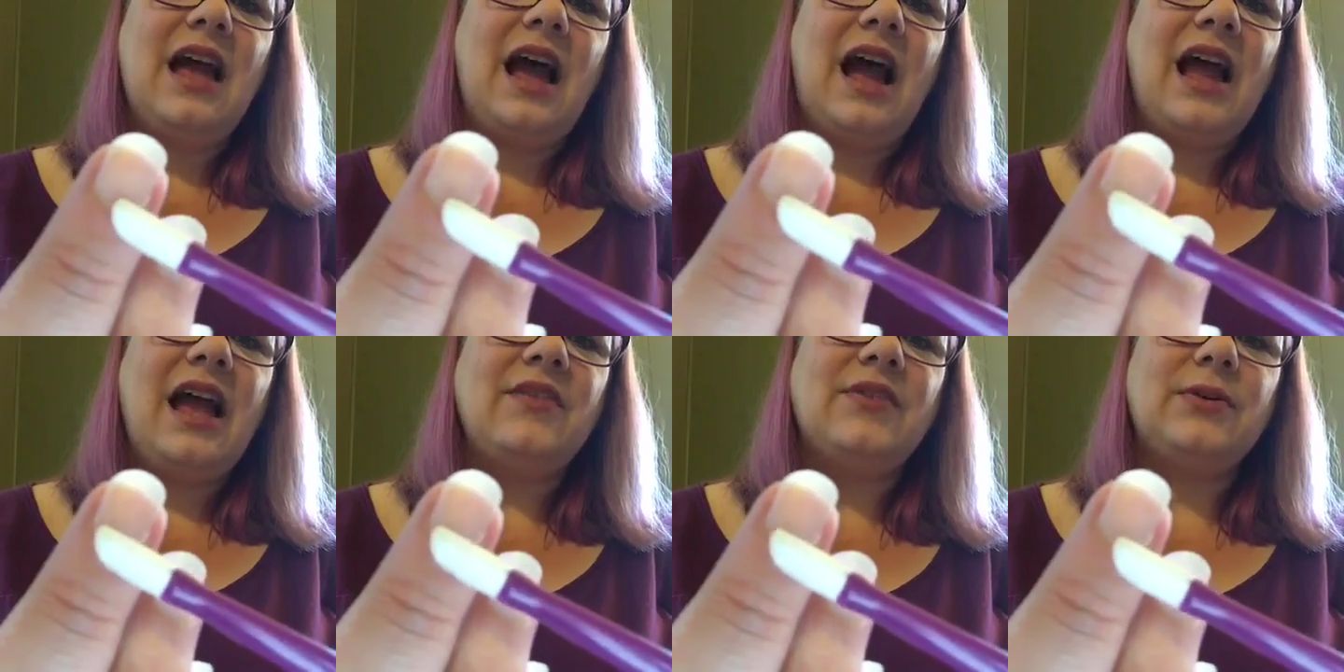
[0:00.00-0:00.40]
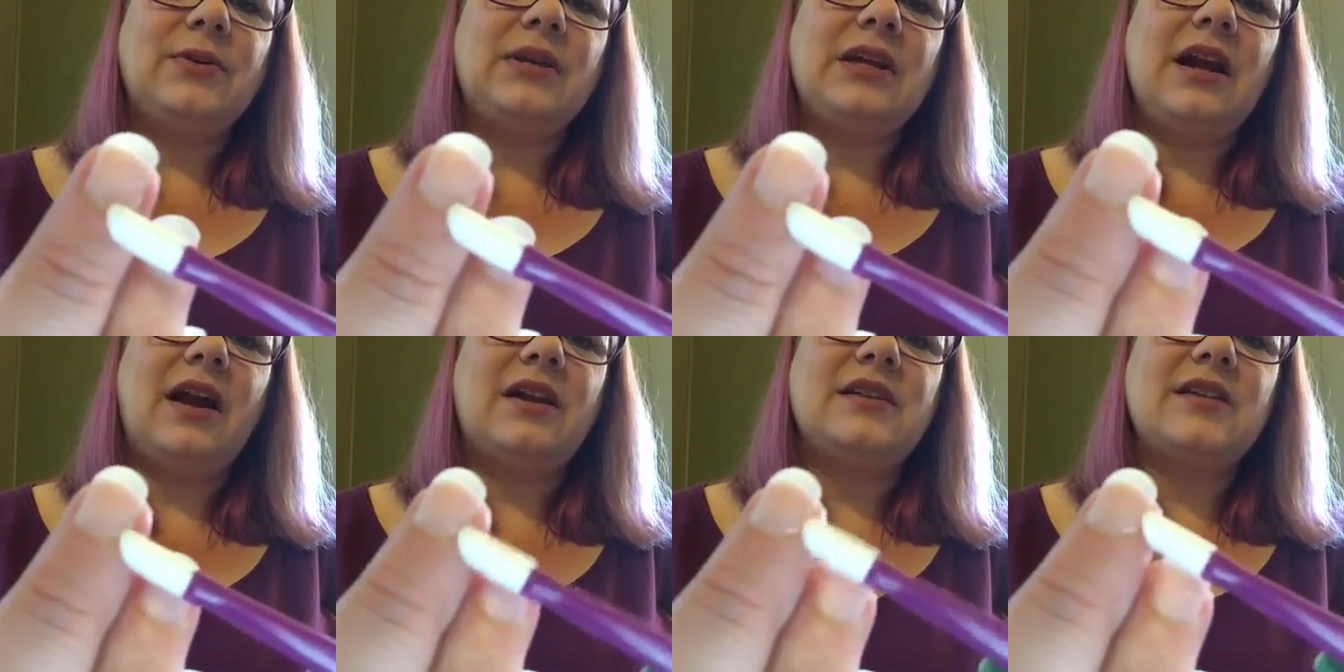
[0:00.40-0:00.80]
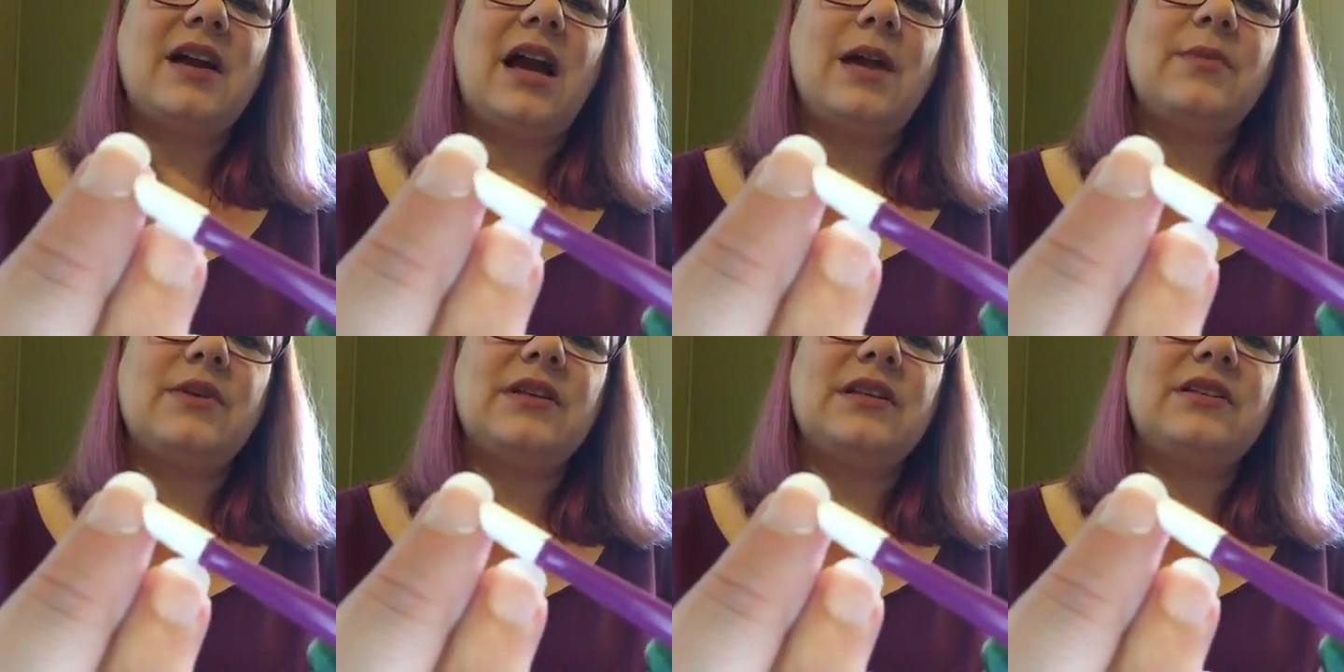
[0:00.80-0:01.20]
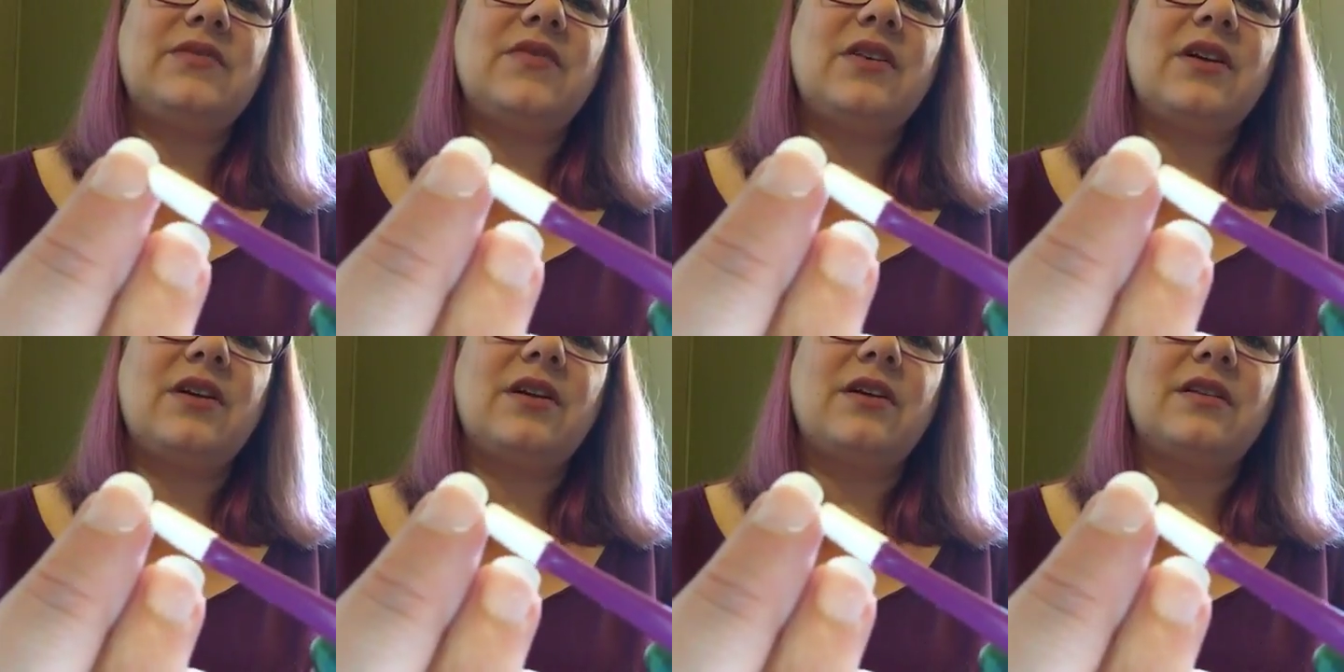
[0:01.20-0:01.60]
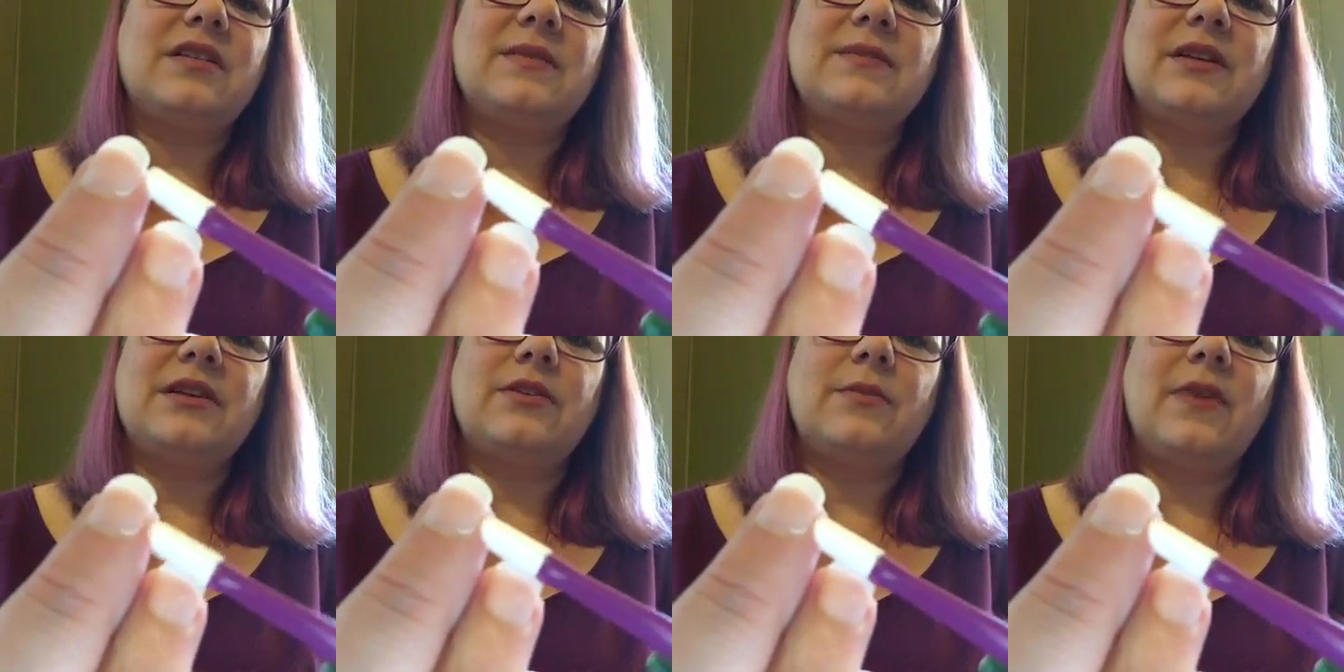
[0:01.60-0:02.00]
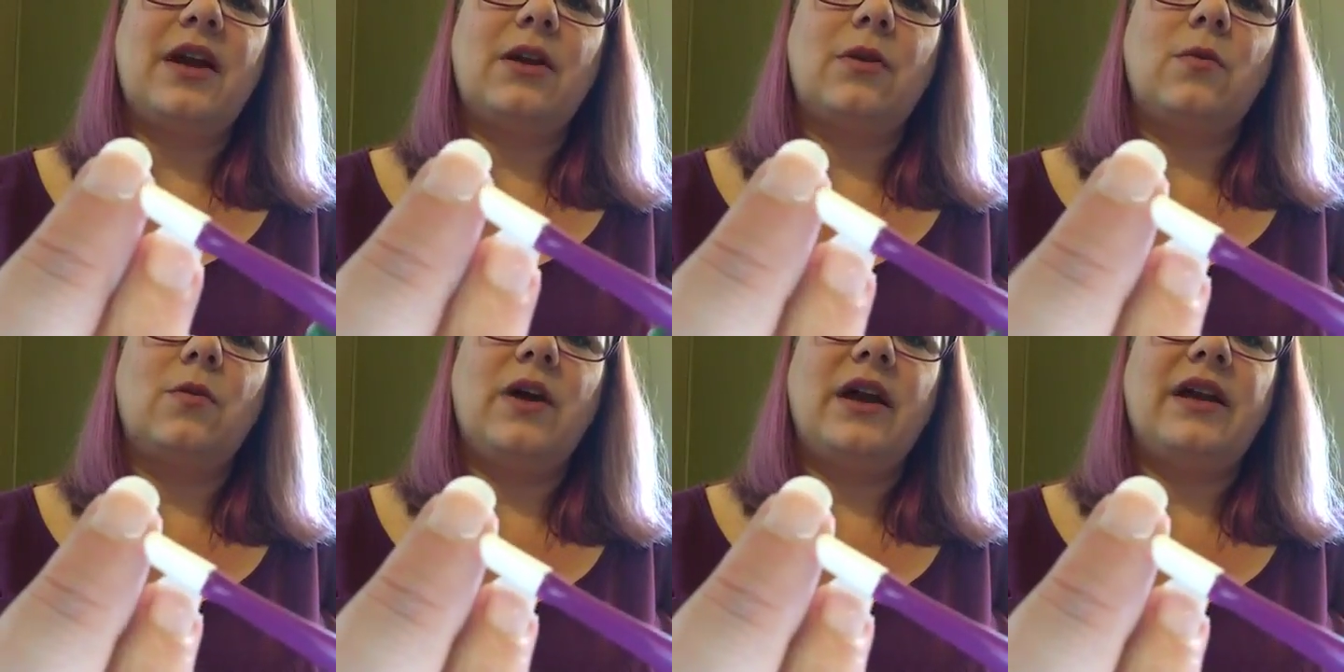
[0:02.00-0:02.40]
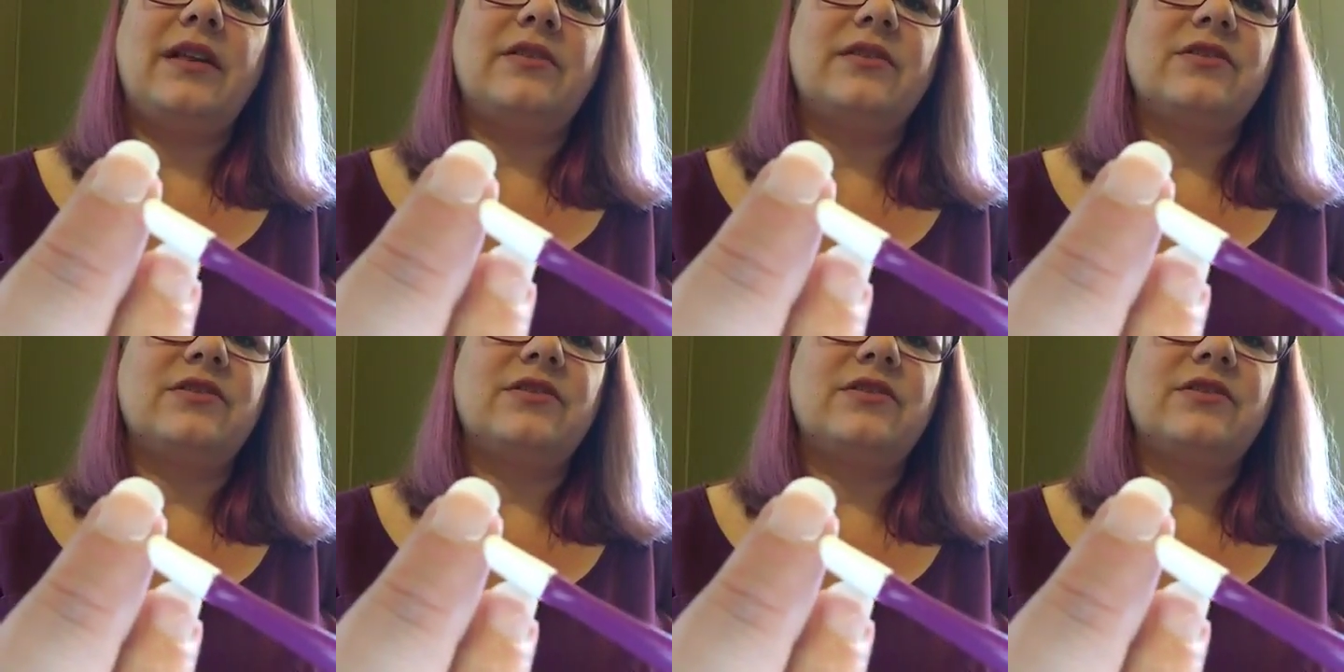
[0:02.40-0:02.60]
I have a really hard time with this finger. It seems like no matter what,